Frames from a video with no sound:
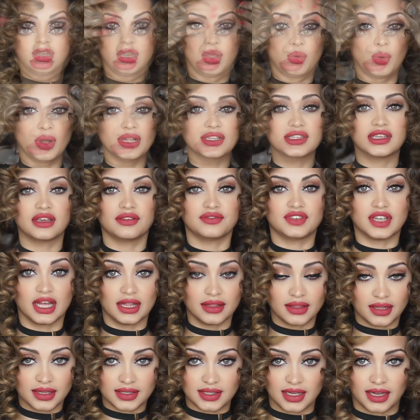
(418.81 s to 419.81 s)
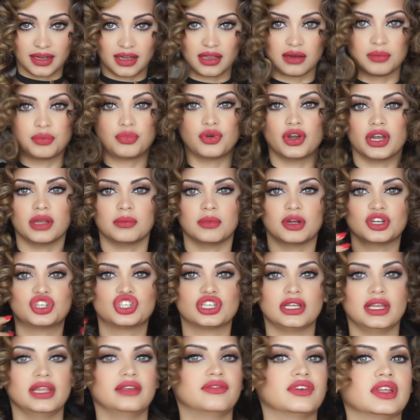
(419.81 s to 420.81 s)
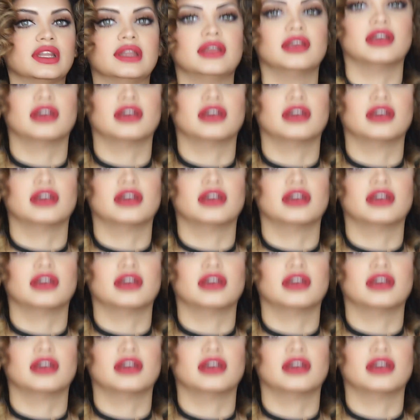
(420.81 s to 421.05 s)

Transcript: Now once I've done this, I can pretty much leave it